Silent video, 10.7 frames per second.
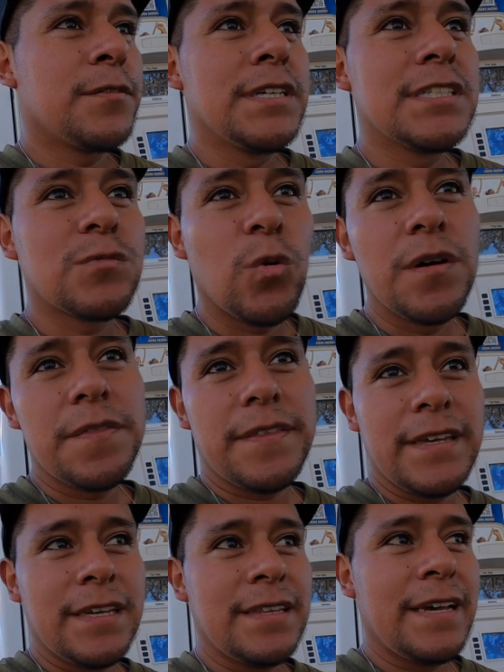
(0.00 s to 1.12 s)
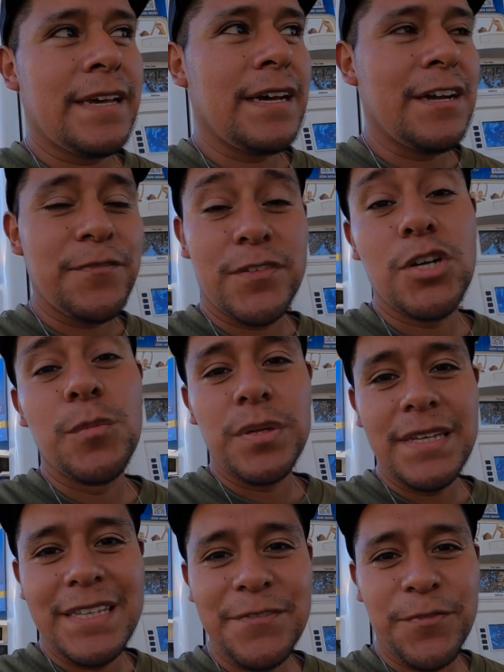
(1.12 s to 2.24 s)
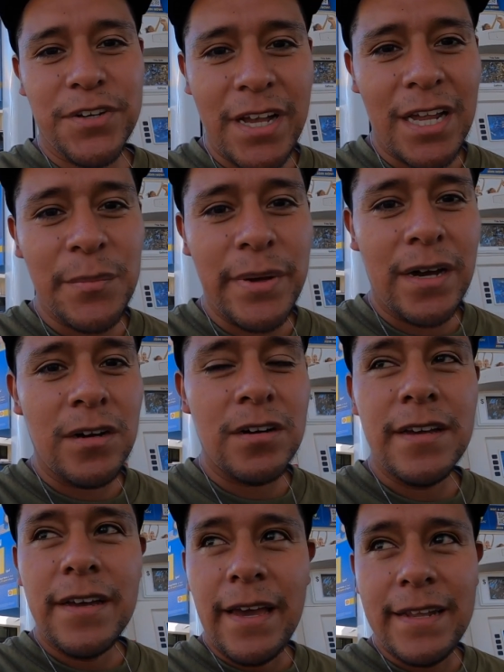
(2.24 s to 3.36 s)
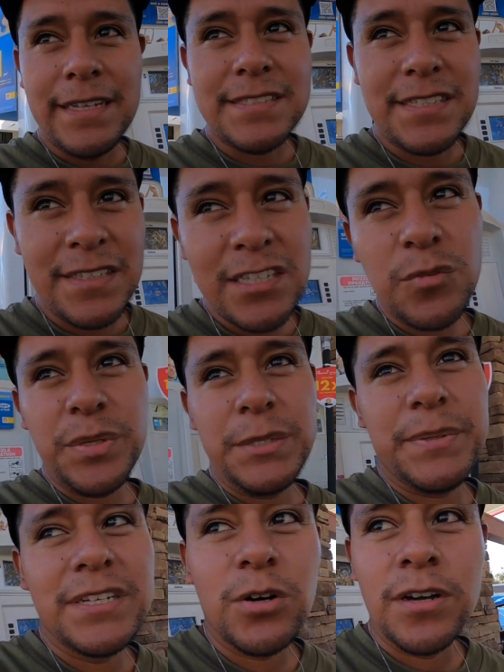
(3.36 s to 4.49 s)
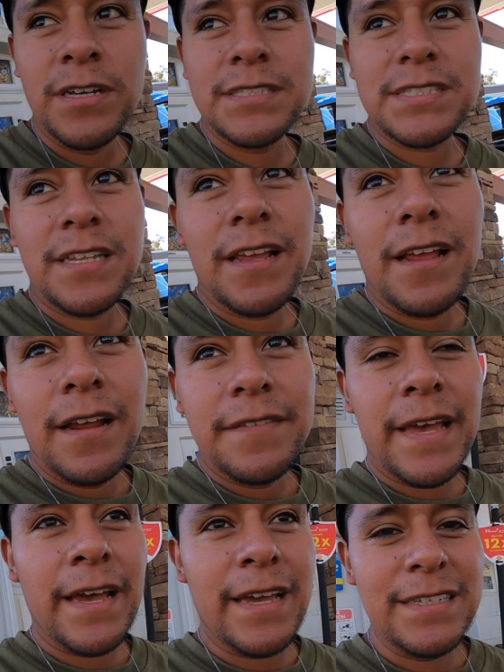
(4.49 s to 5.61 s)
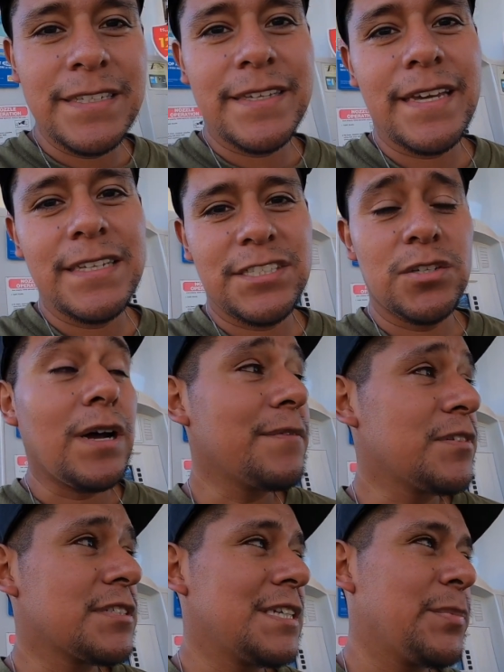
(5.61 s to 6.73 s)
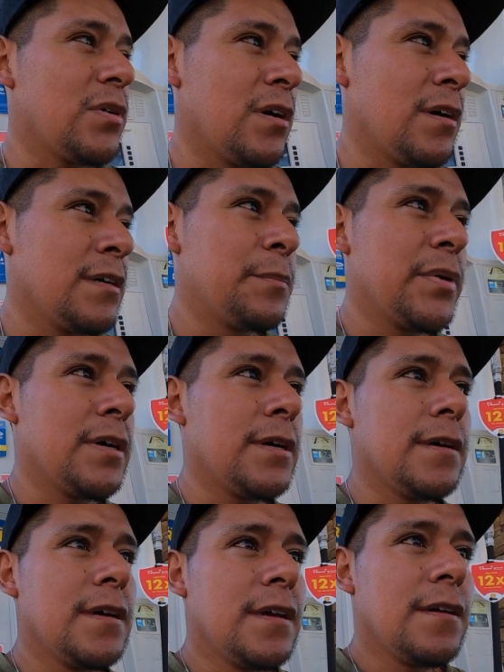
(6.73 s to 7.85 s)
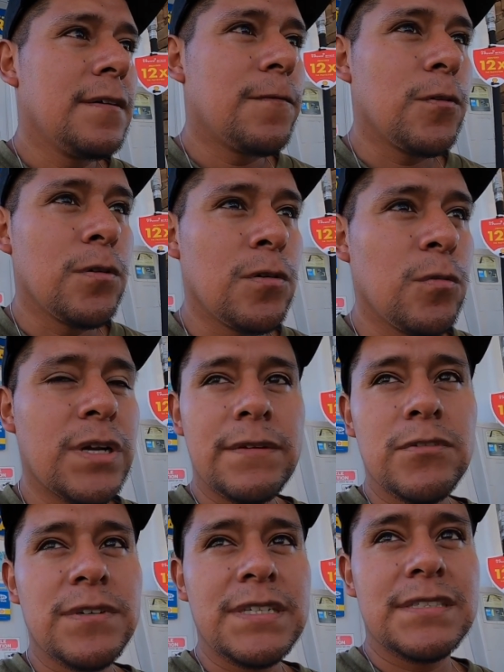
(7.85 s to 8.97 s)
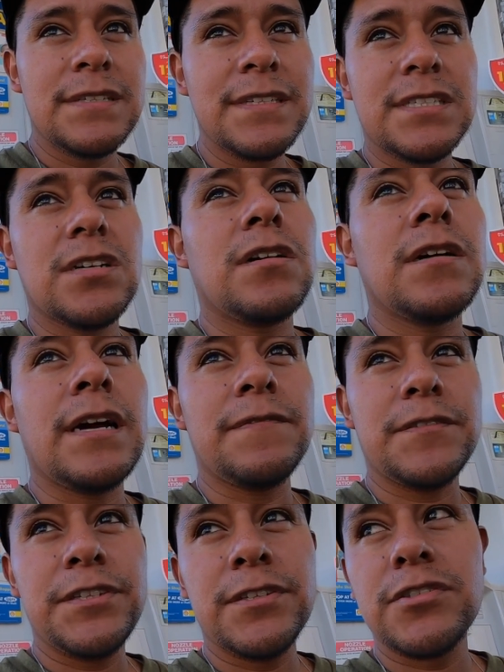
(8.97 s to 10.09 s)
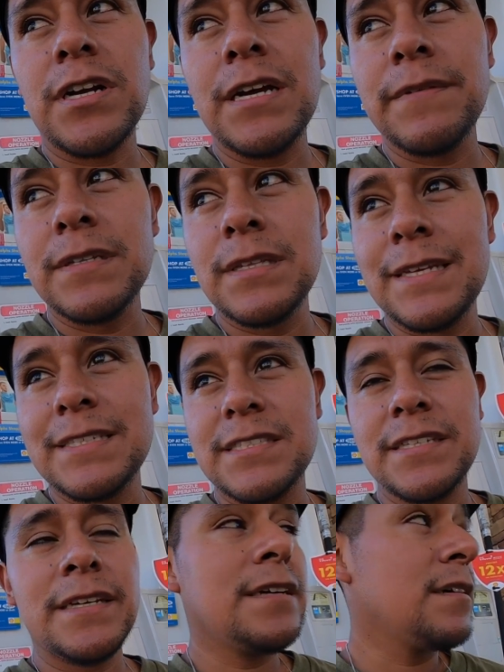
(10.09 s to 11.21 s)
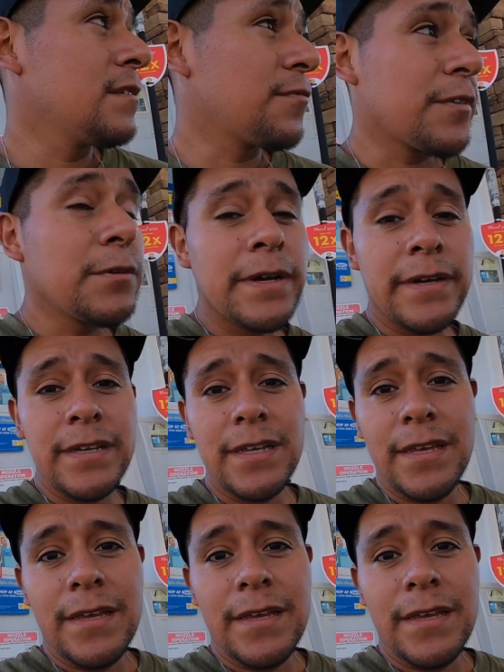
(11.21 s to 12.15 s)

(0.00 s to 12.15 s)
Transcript: there is one thing that I completely forgot about and it's a little beeping noise that indicates you don't have your seatbelt on but for whatever reason this car after you're driving let's say on the freeway